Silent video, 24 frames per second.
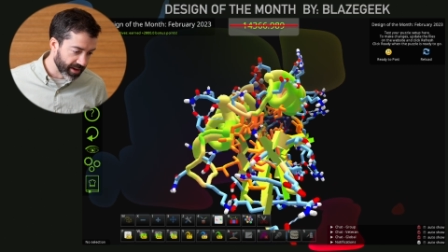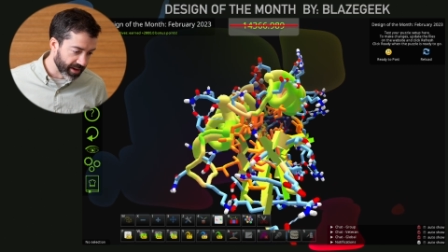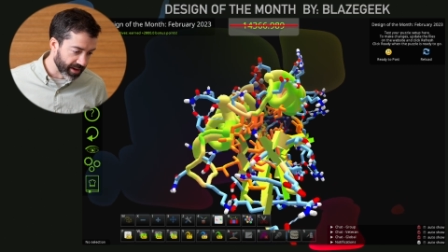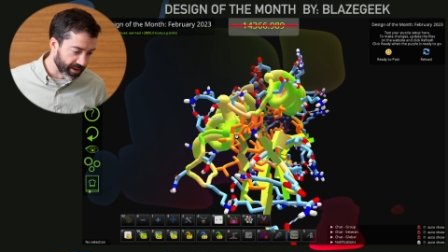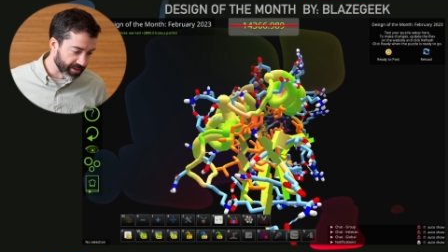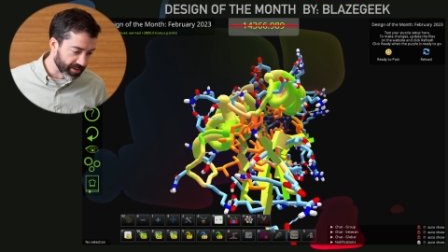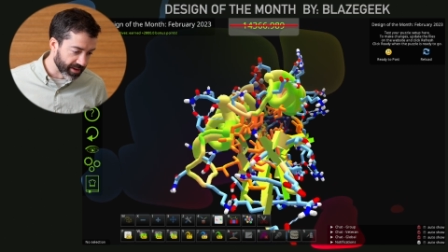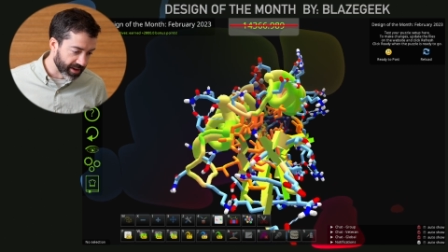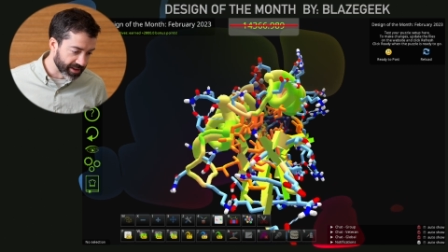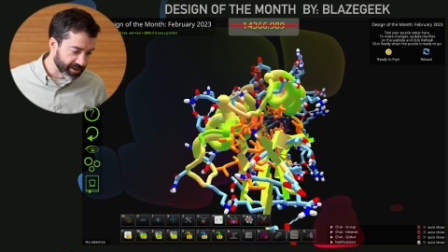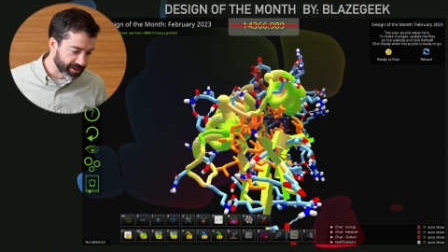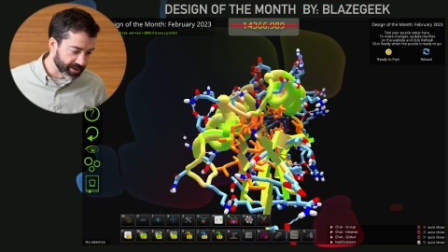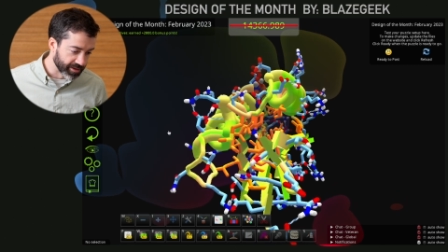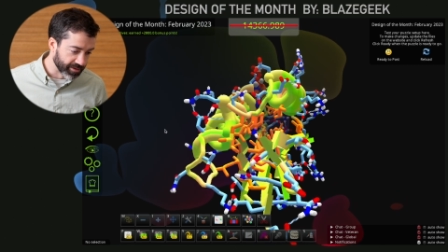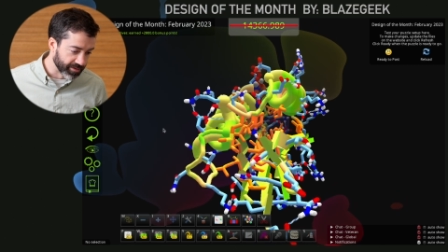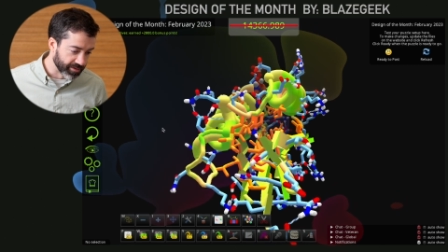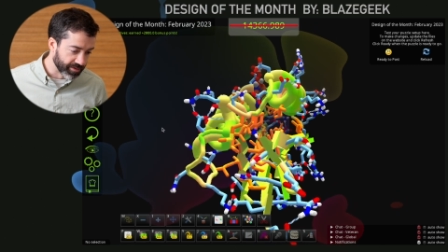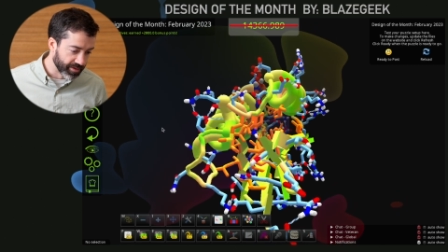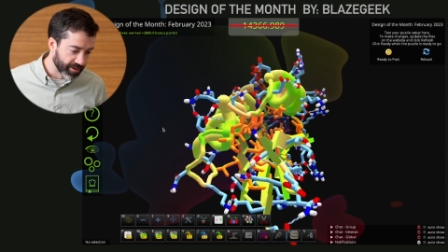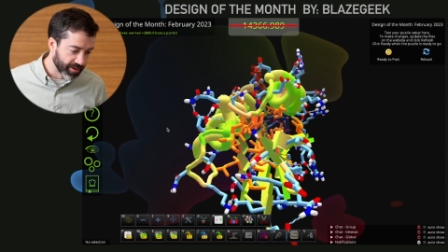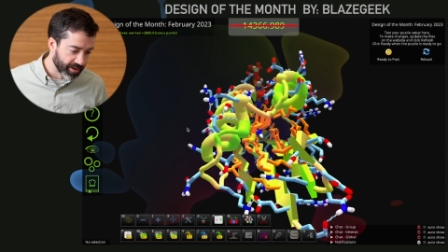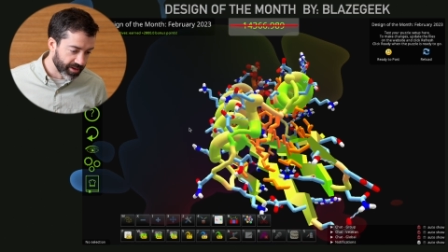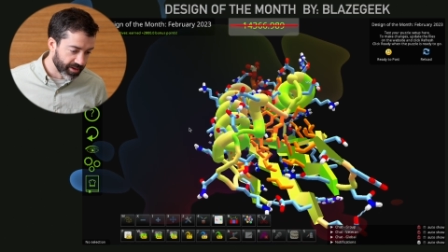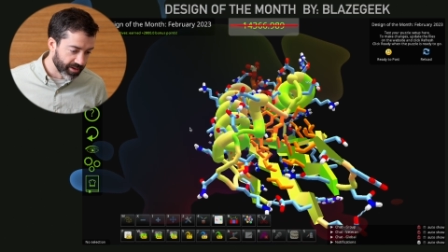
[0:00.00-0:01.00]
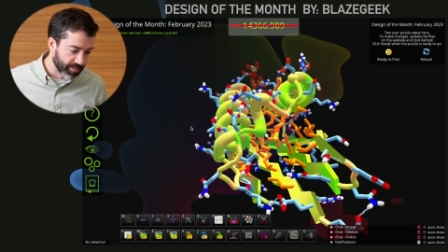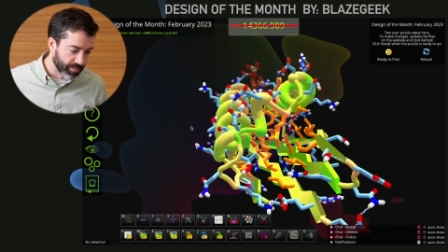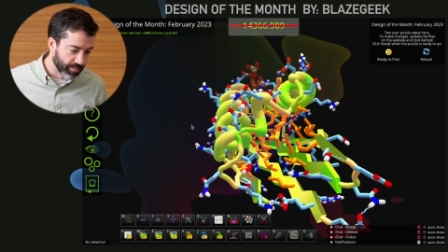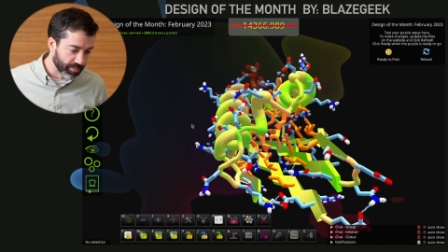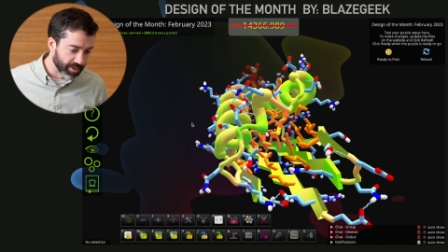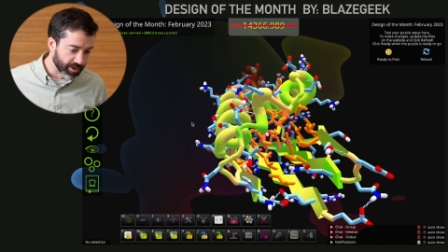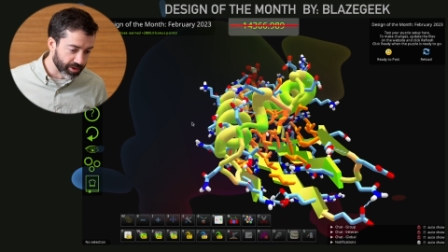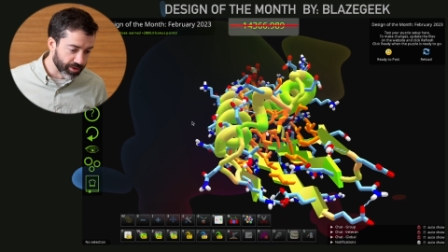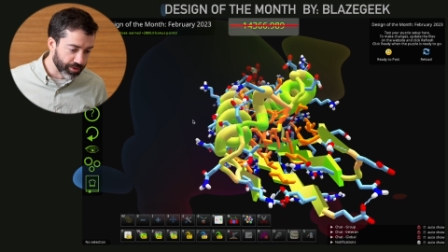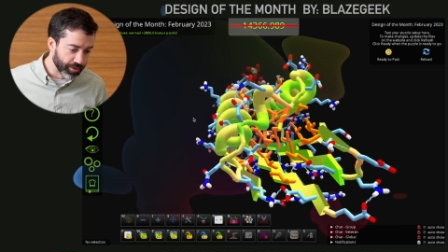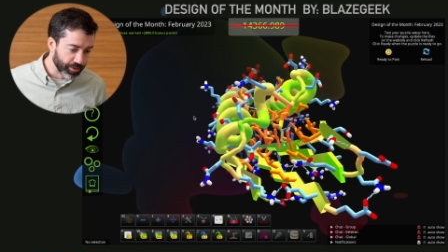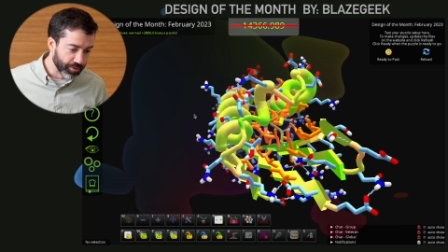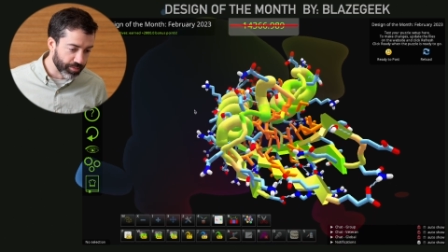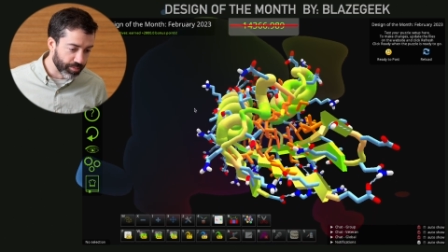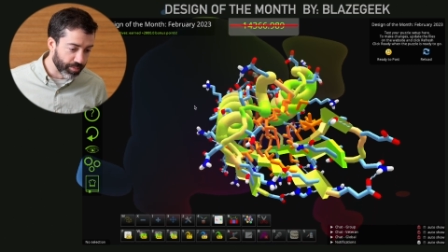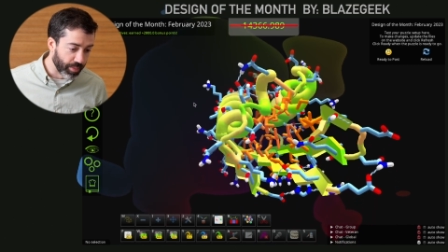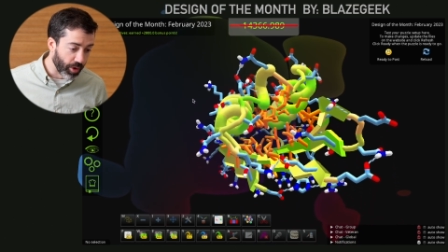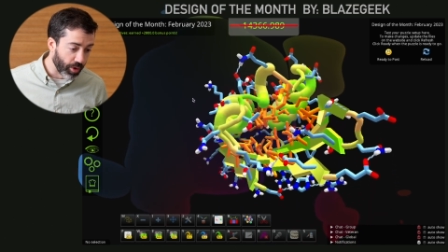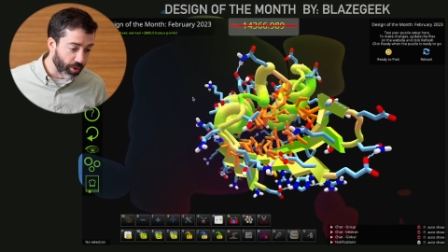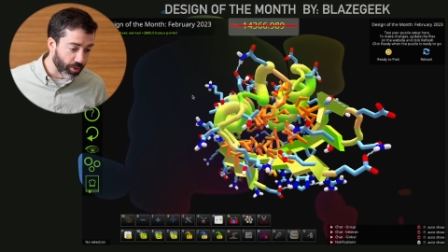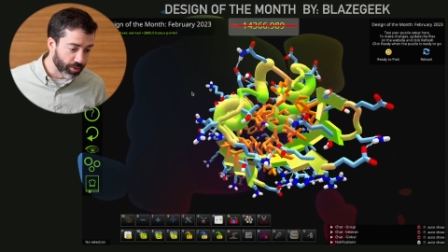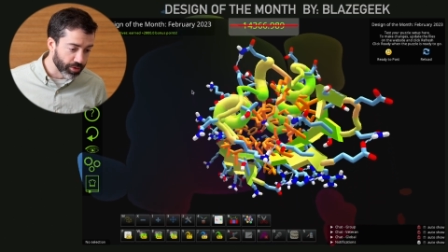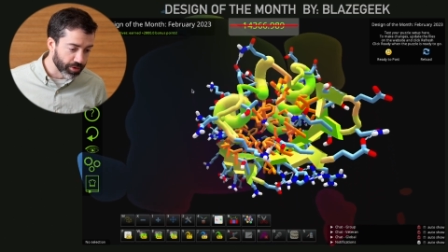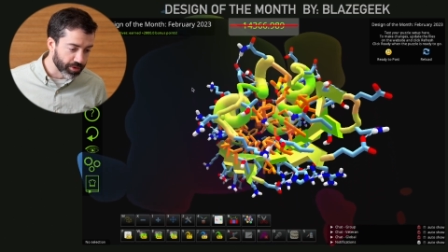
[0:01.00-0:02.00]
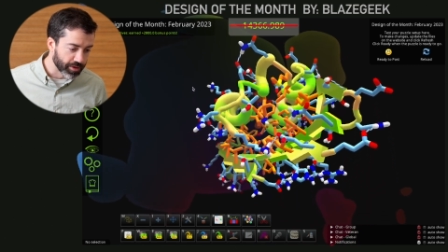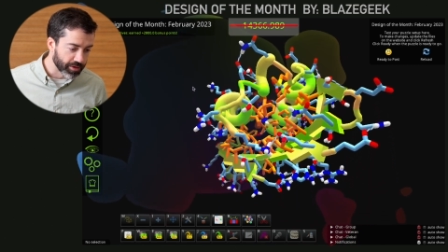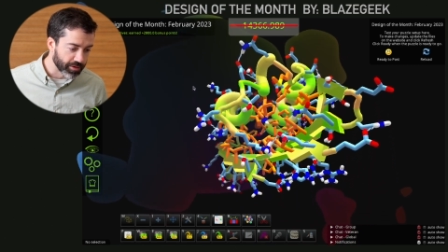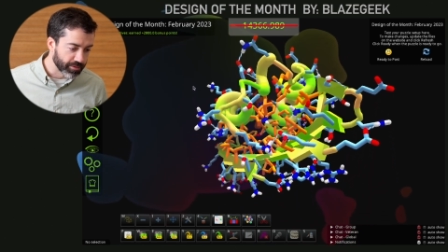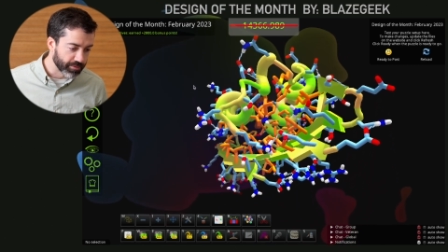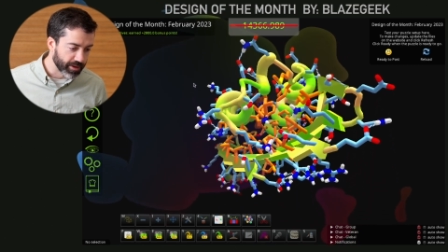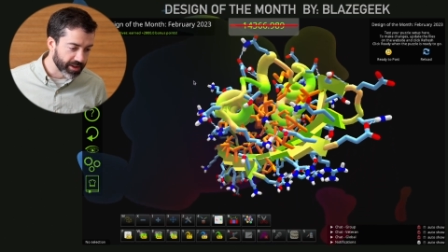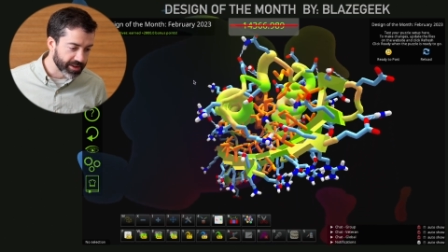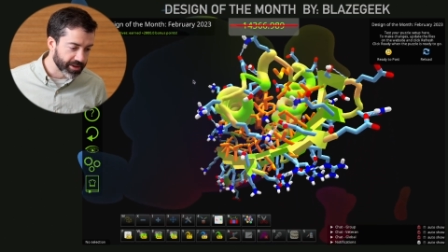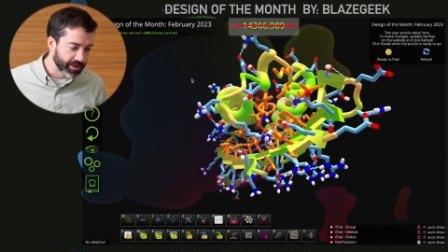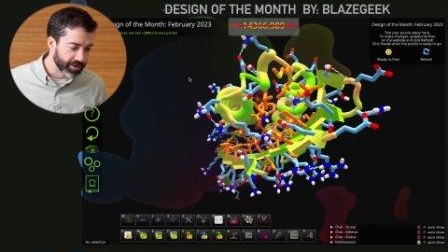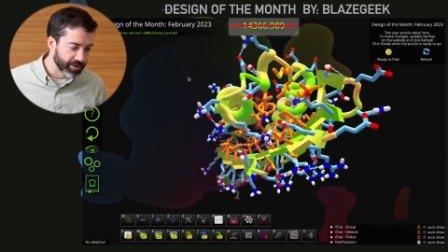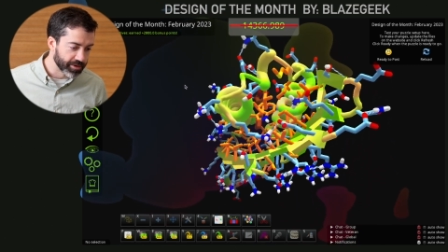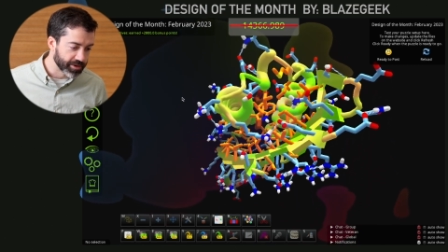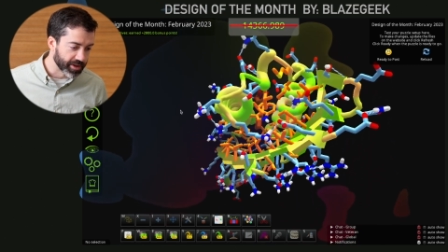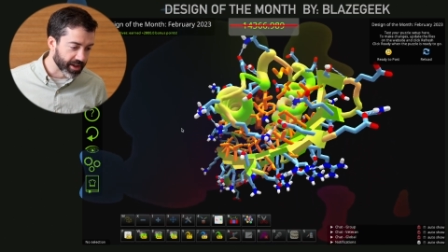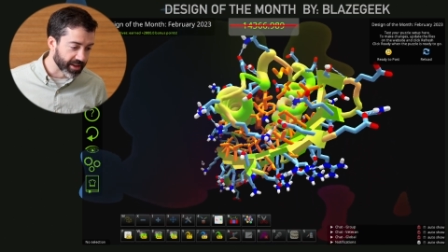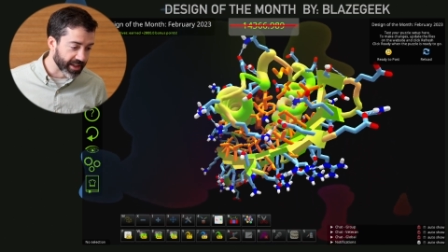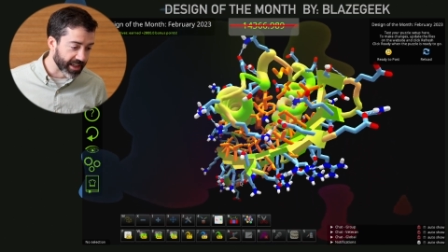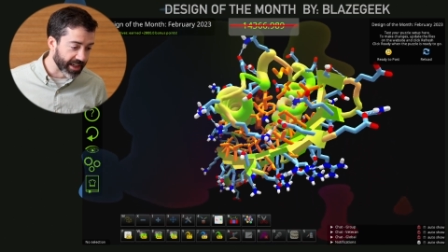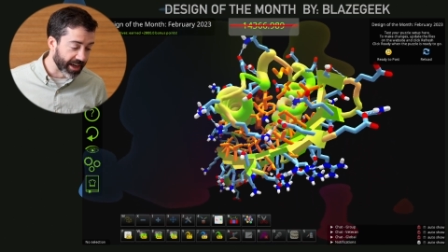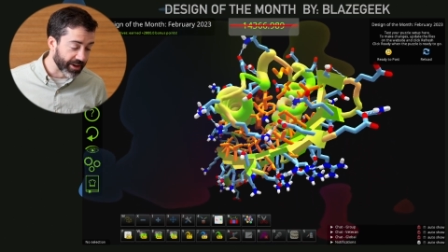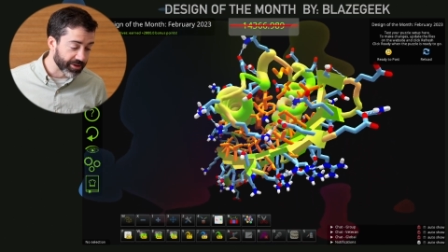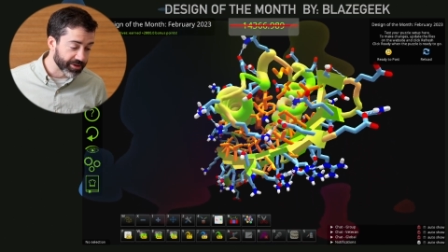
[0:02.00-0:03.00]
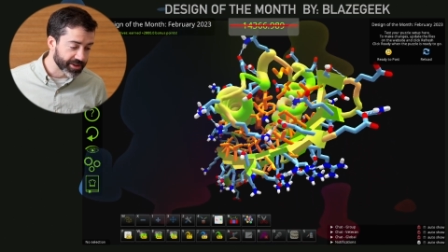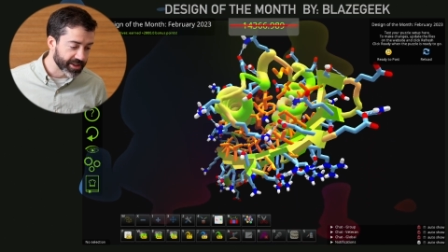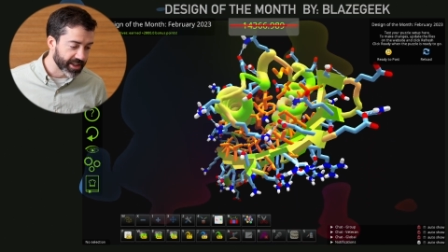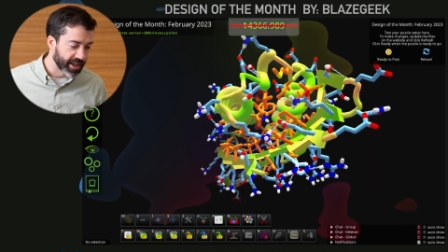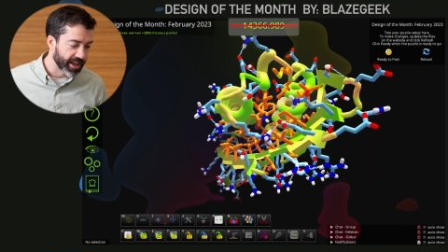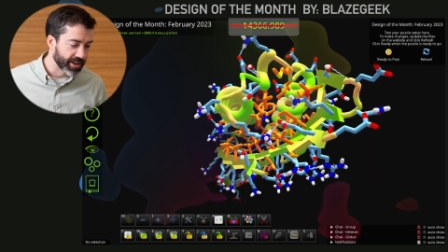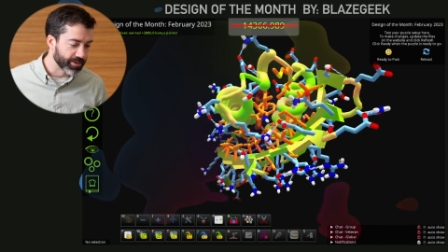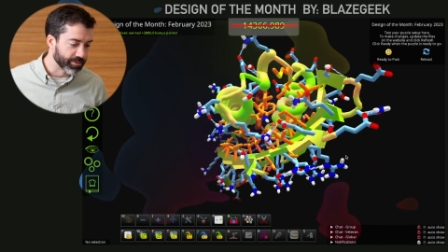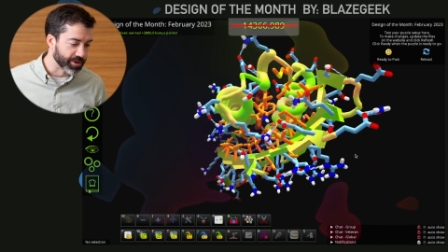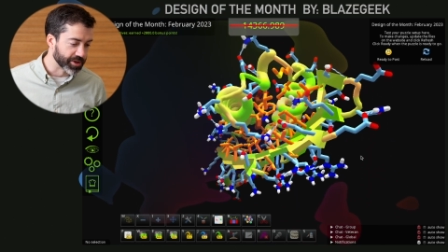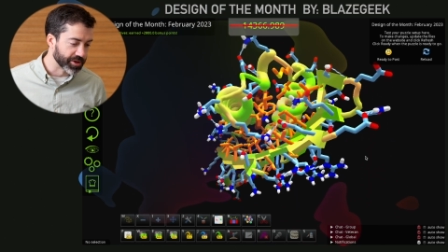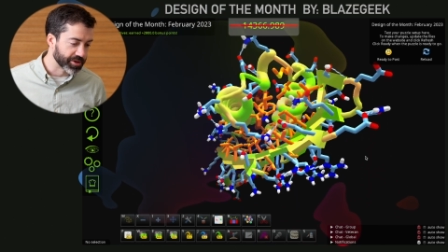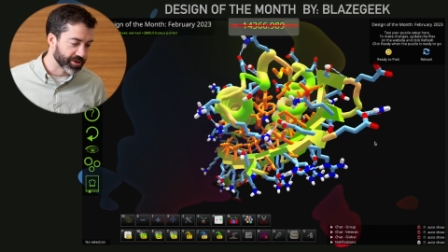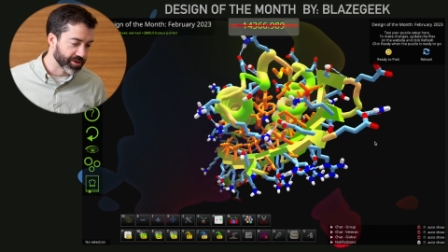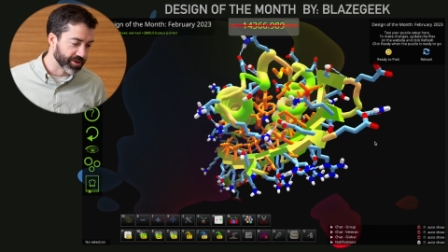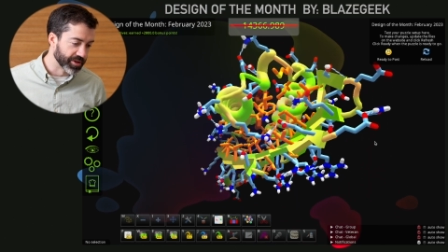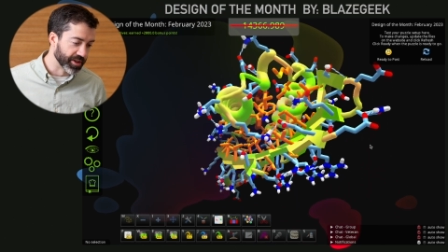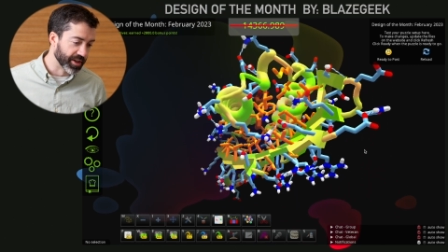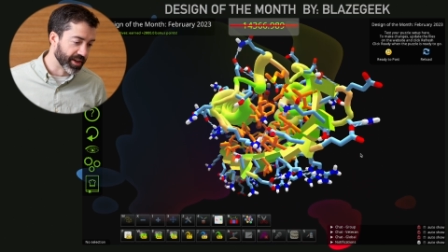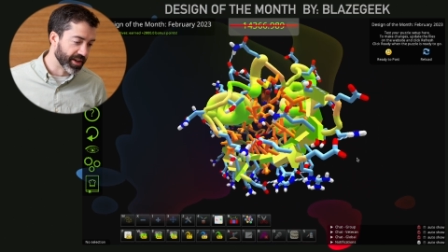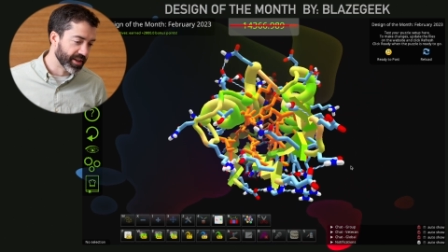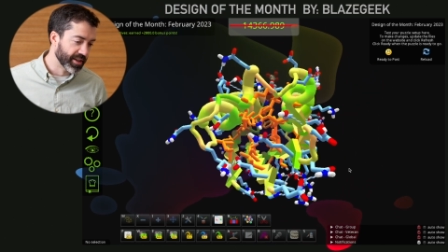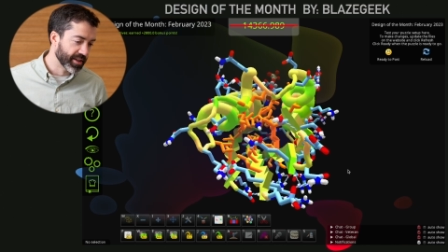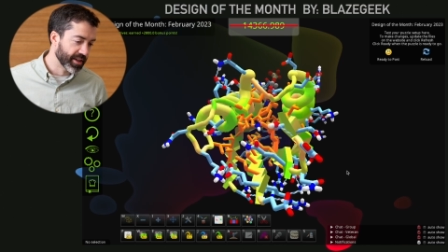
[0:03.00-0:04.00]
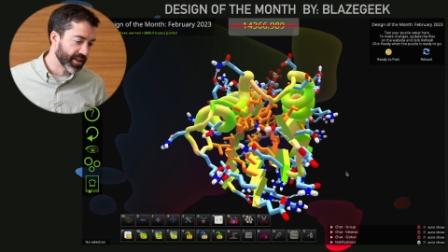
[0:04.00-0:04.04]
and lots of blue polar residues on the outside, which should